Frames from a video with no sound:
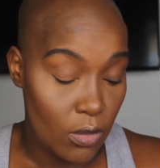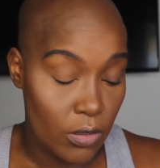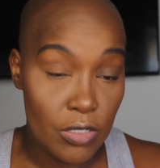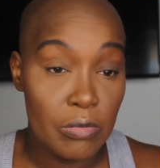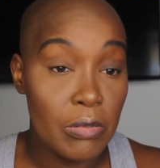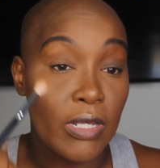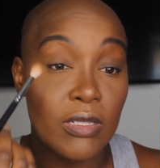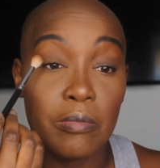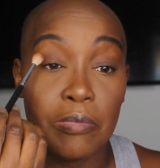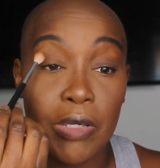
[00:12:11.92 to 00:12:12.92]
They used to be like
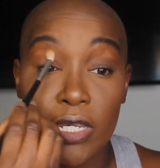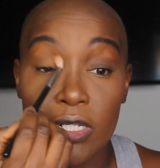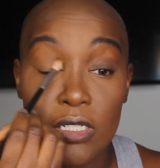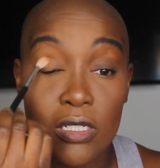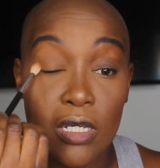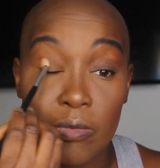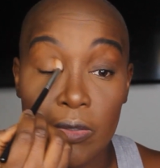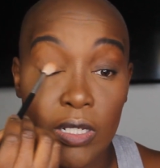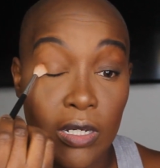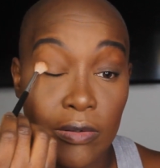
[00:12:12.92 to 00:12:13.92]
the beigest
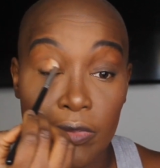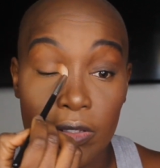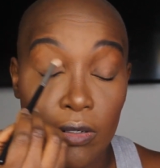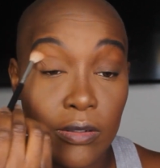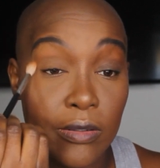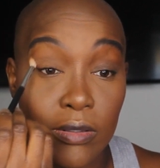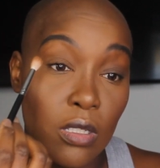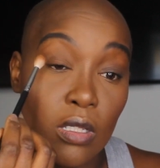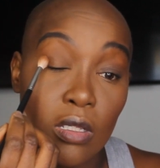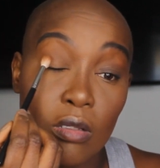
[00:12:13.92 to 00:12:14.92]
company out there,
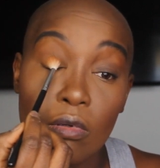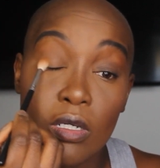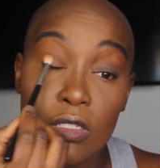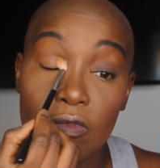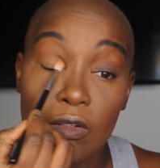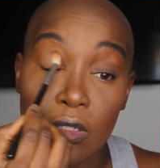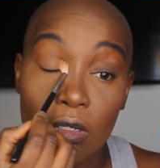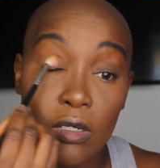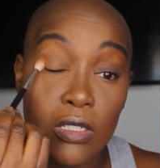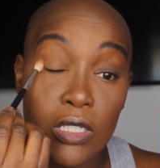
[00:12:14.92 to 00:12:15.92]
because for a
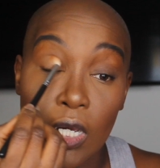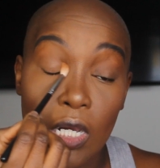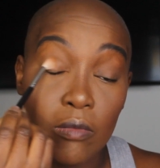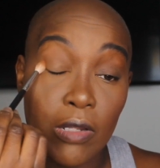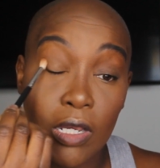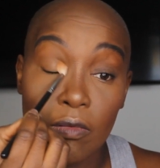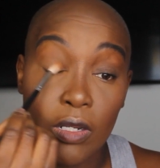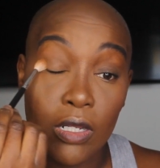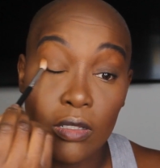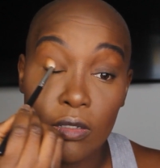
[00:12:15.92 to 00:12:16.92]
long time, like
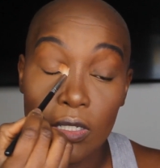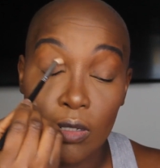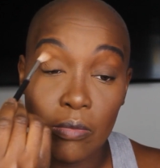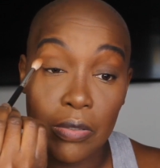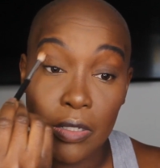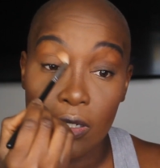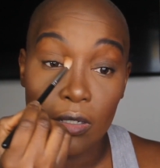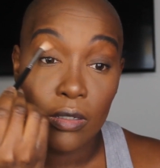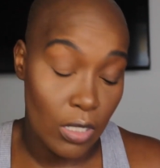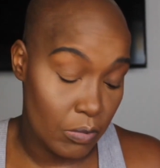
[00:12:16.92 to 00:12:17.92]
when I looked at
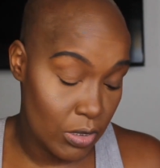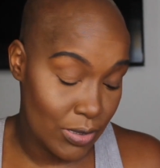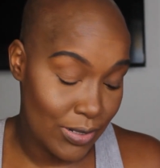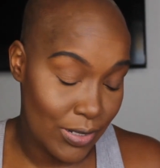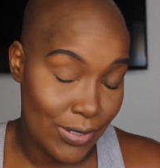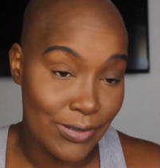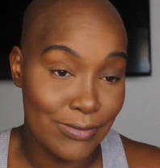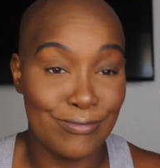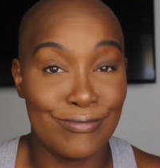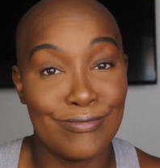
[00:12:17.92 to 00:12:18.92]
Bare, I'm just like,
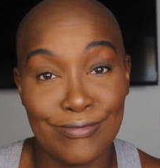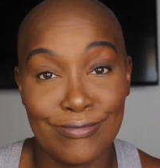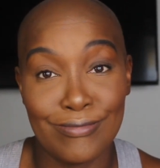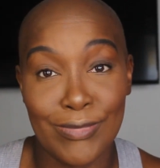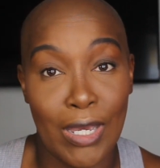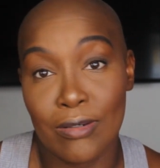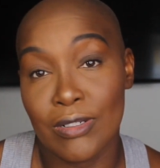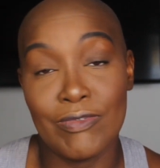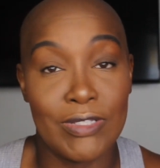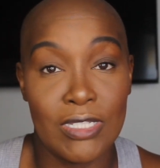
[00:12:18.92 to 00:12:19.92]
I don't
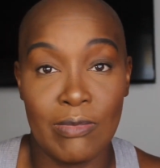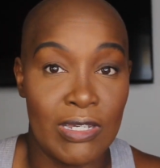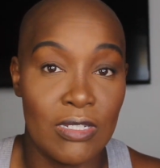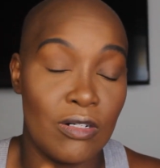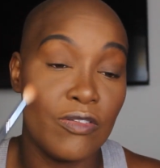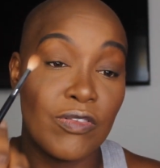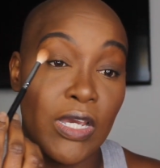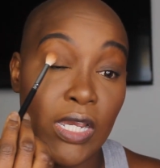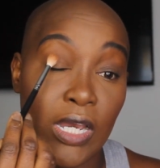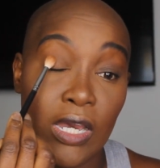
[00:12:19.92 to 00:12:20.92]
even see myself.
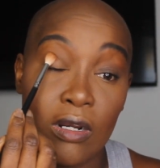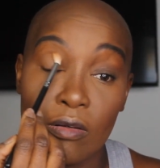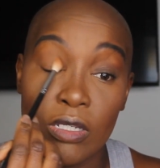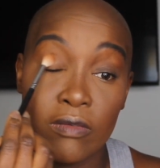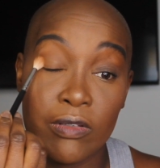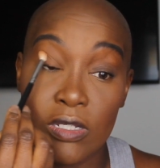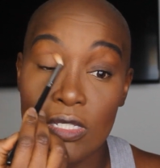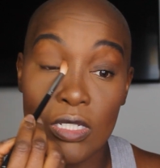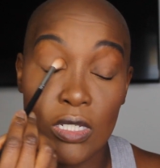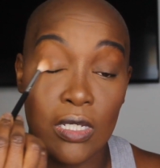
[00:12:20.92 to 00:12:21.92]
Like, I don't even
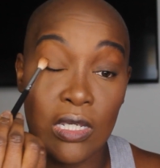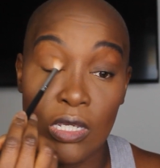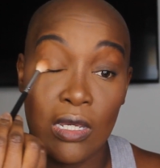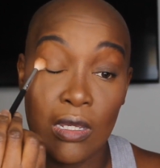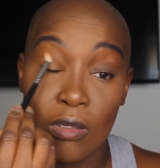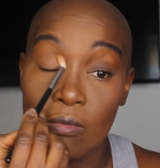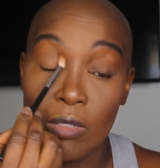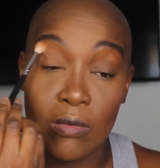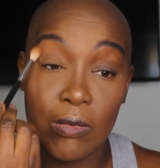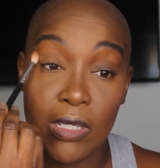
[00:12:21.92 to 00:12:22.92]
see
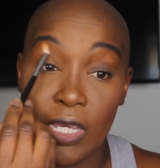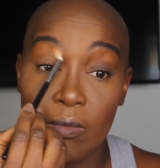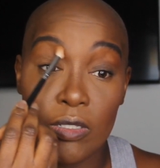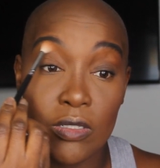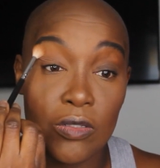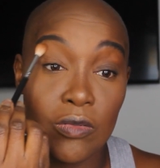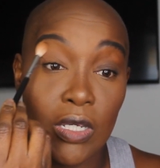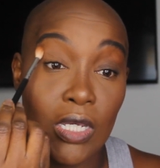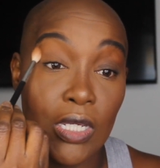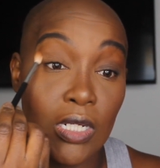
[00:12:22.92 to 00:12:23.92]
me being able to do
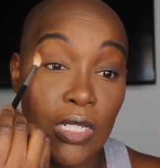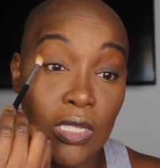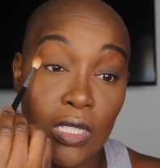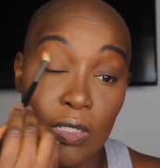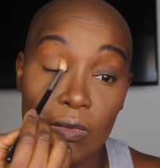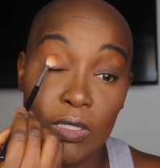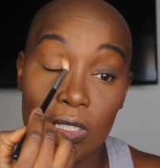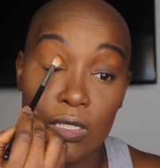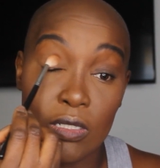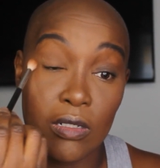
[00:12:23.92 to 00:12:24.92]
anything with
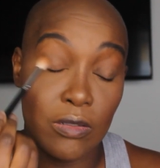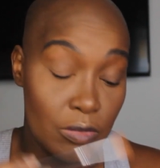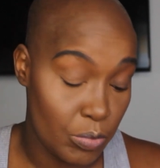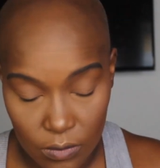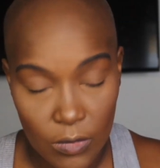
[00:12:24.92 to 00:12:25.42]
these colors.